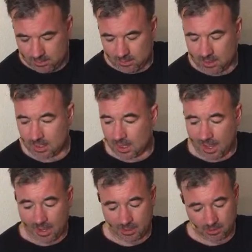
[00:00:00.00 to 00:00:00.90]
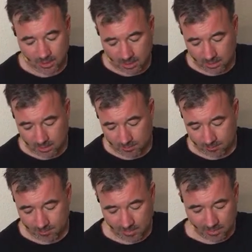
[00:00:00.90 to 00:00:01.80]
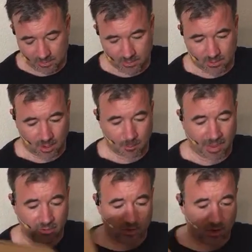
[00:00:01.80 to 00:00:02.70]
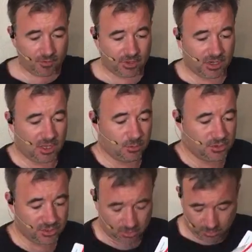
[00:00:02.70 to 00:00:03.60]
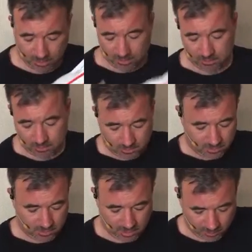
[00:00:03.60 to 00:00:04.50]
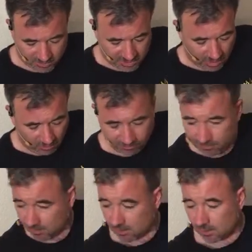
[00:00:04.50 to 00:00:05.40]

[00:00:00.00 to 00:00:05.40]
he had a metal cover that he was doing himself.